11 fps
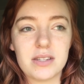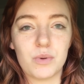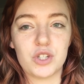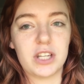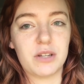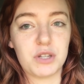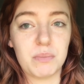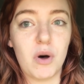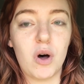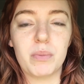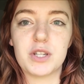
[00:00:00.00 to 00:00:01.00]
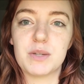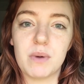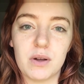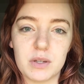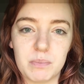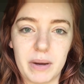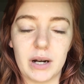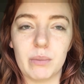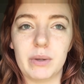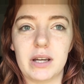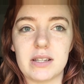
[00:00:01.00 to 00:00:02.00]
which sounds small, but small is better
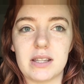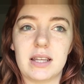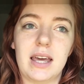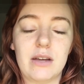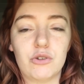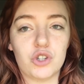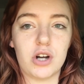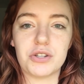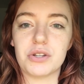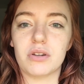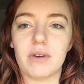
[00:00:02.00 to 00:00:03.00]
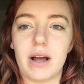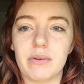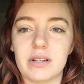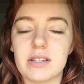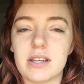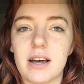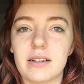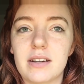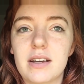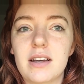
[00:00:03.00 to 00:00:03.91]
because then they can't jostle around inside.